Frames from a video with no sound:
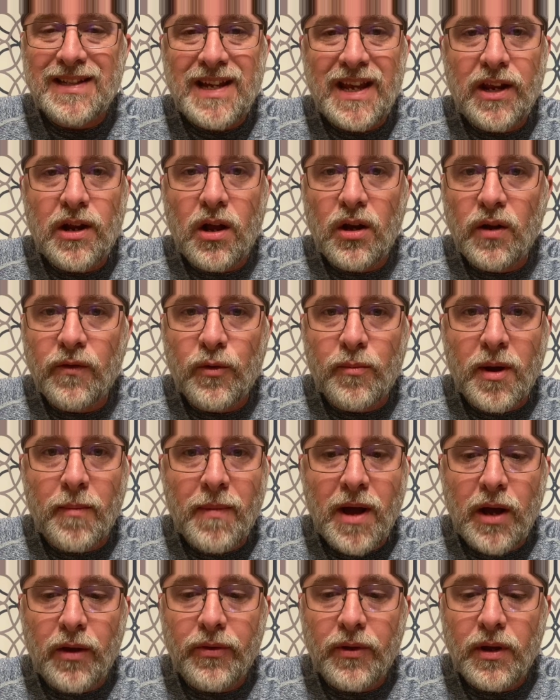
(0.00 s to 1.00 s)
heat all over my
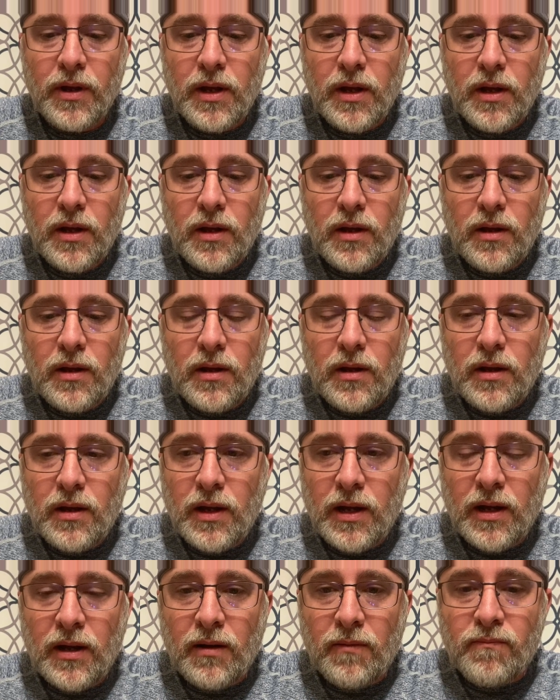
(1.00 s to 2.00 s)
mouth.
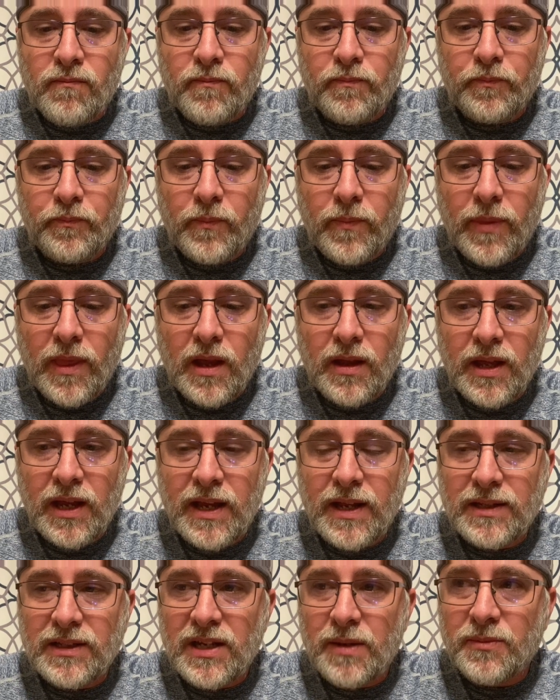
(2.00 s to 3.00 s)
The
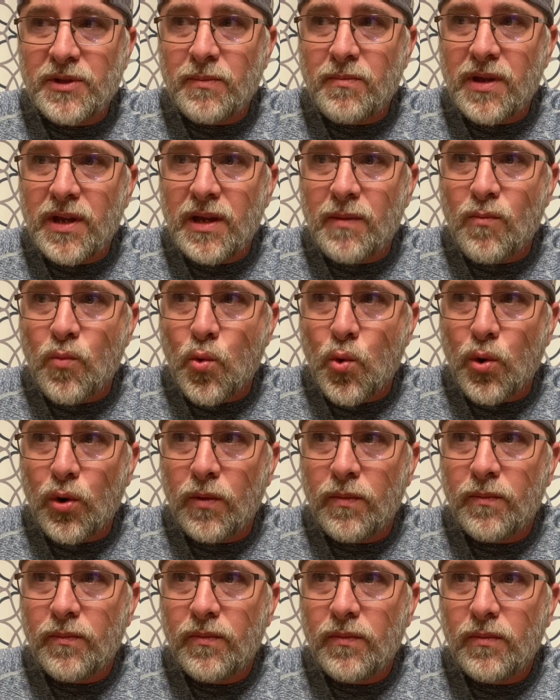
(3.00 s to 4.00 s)
heat seems to be
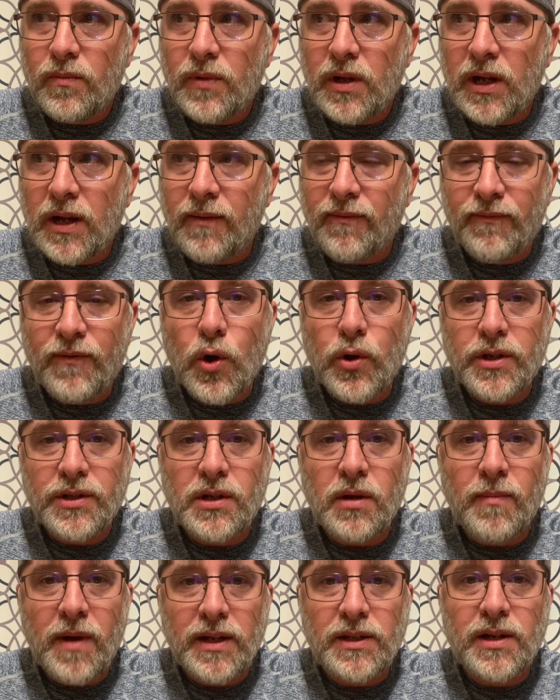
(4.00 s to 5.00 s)
more focused
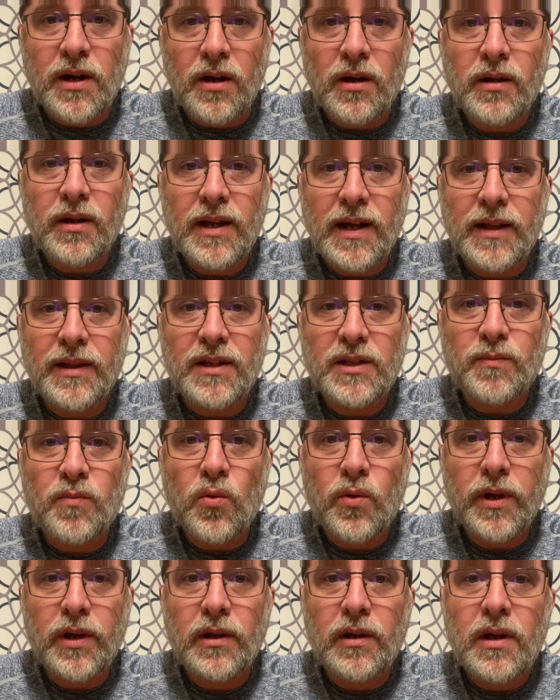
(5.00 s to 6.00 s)
on my tongue at this
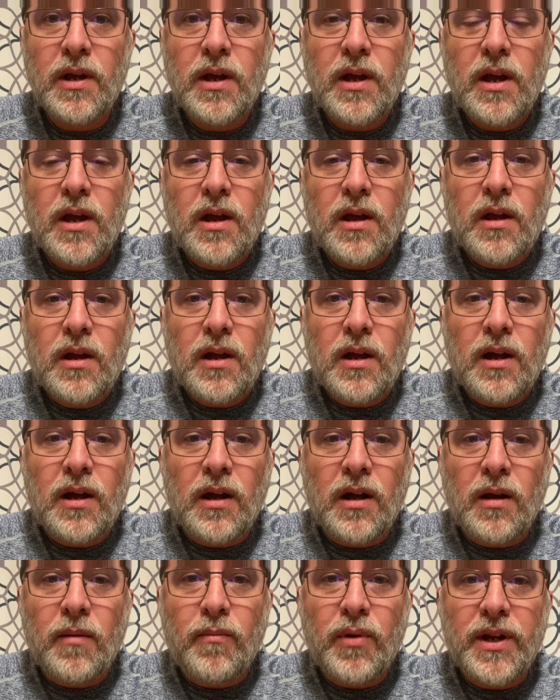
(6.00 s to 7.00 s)
point,
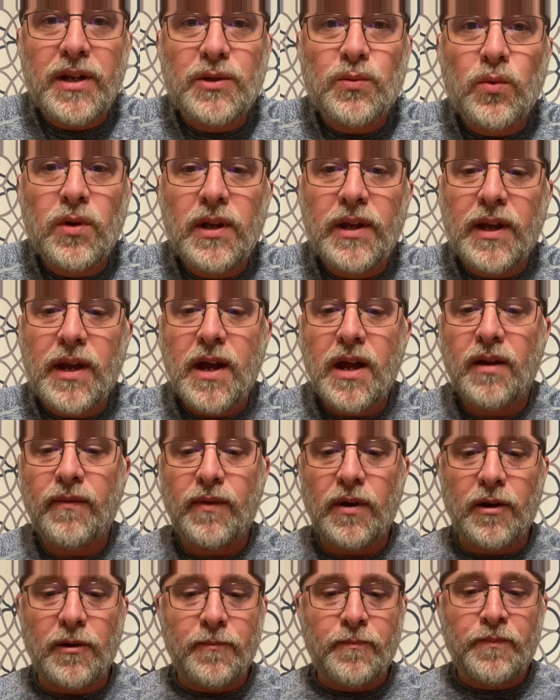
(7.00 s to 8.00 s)
but it's really kind of
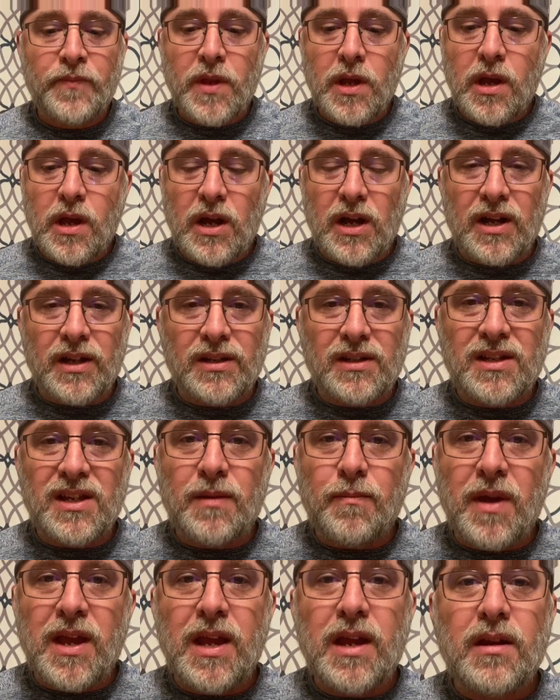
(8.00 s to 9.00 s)
a
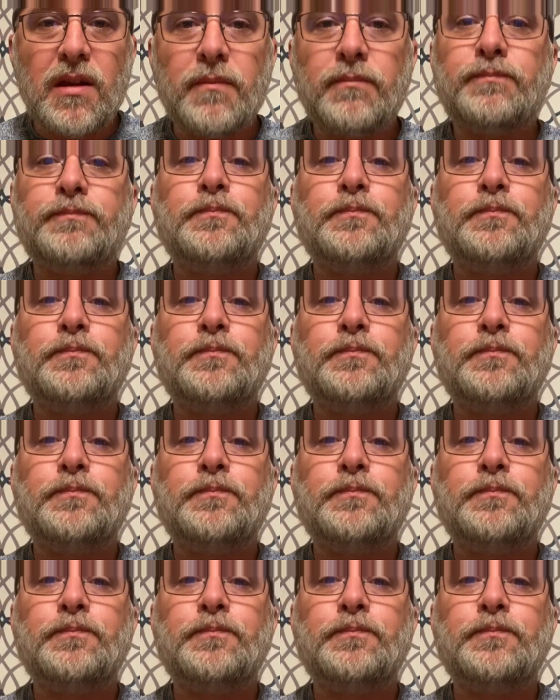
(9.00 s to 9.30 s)
deep heat.